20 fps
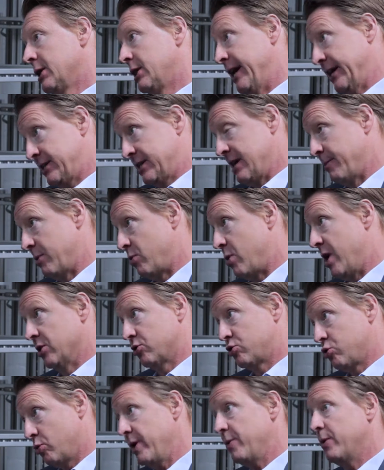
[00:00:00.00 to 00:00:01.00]
That's number one.
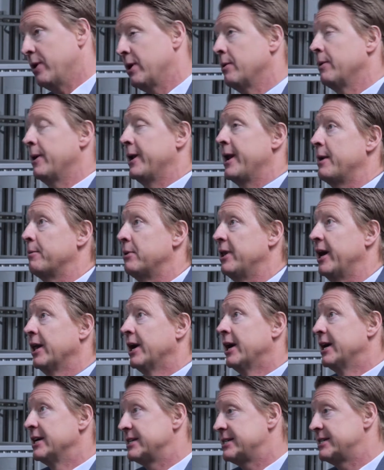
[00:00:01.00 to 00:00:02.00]
So we will enable that.
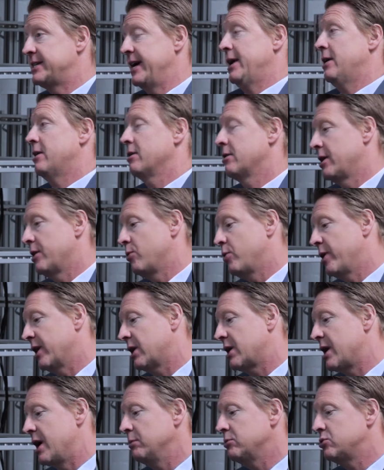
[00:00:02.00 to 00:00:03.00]
Secondly, when it
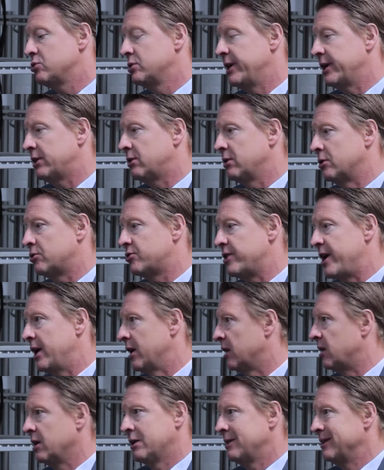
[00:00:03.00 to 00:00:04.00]
comes to net
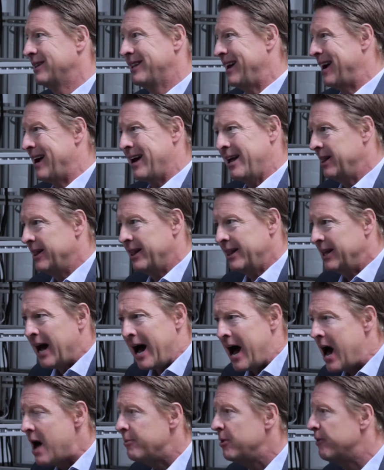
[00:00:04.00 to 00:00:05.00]
neutrality,
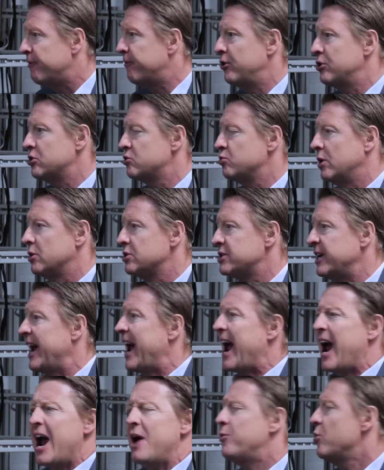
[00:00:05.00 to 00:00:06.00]
I'm the first one to say
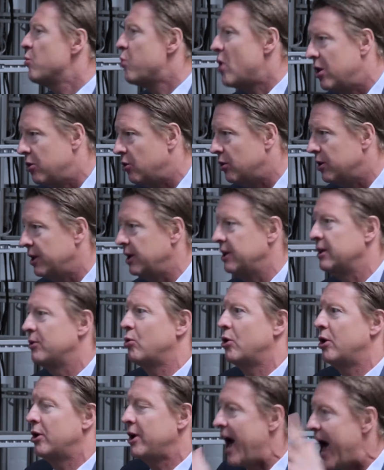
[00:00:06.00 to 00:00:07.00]
everyone in the
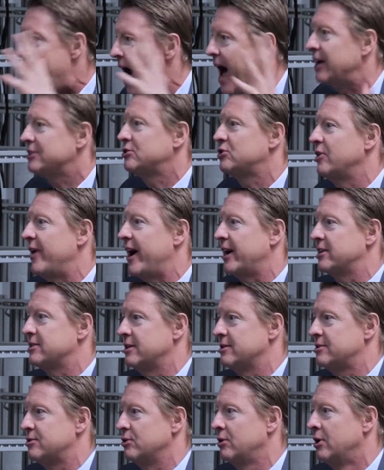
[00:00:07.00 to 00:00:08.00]
world has to have
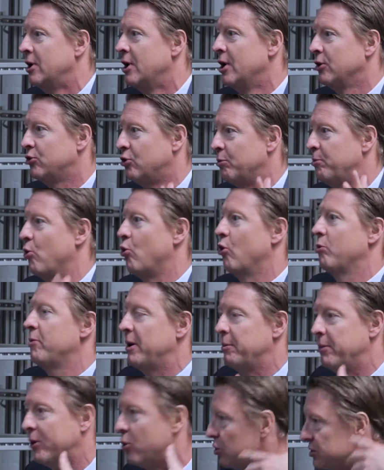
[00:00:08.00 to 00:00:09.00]
access to
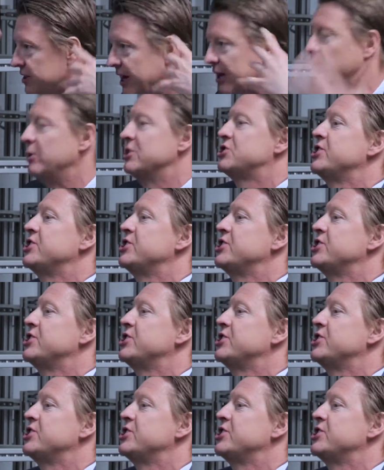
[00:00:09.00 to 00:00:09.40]
broadband because that will